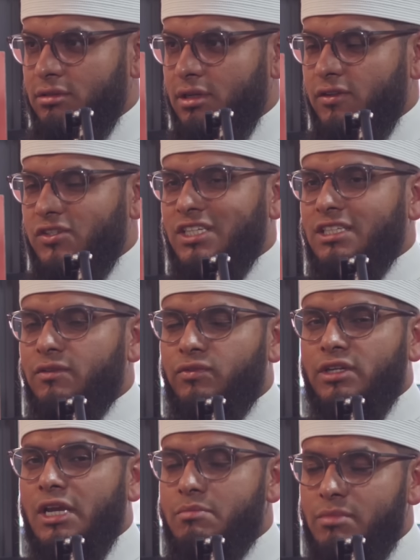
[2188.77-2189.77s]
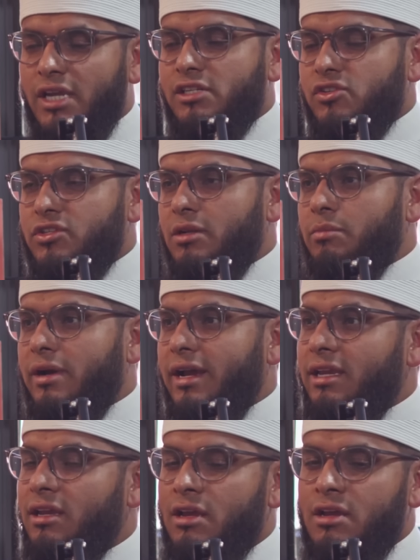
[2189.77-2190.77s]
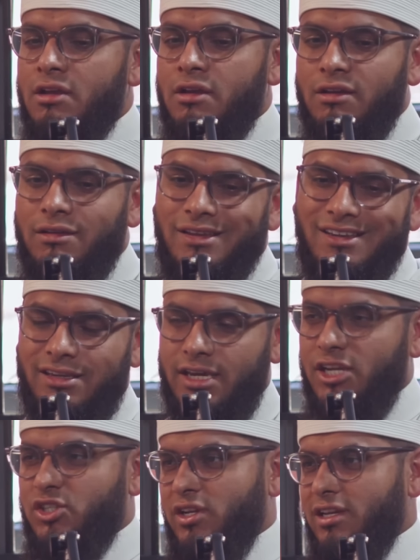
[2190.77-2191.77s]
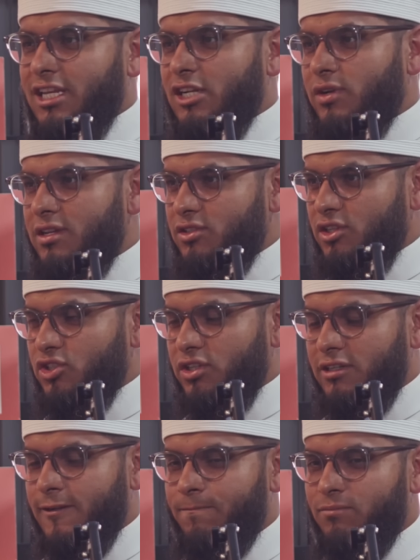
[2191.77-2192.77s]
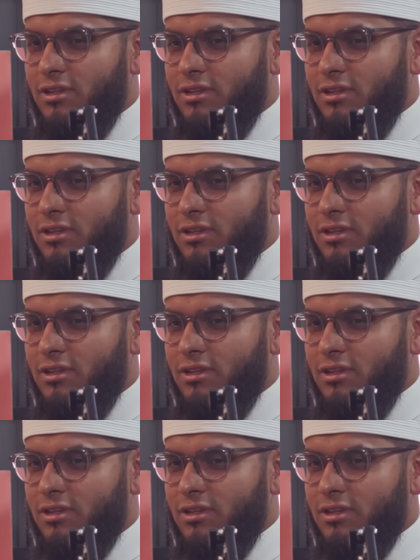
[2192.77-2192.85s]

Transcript: a major sin by engaging in that transaction,